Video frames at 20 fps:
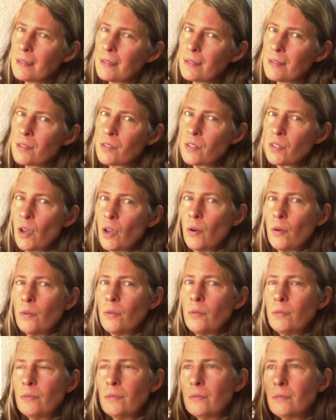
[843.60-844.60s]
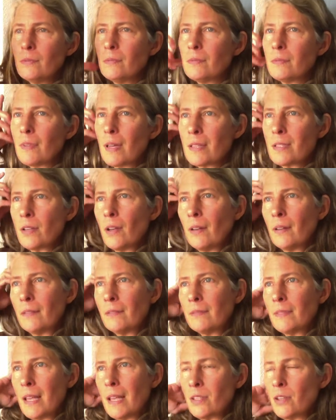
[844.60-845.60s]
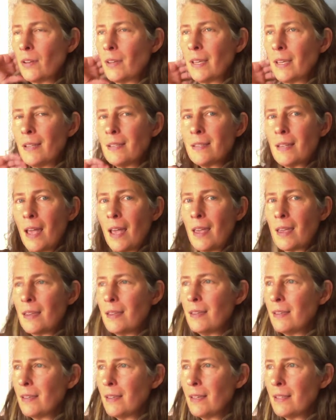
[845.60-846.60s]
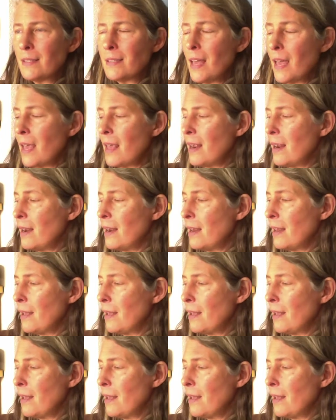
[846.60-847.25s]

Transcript: So that's all I can say, is that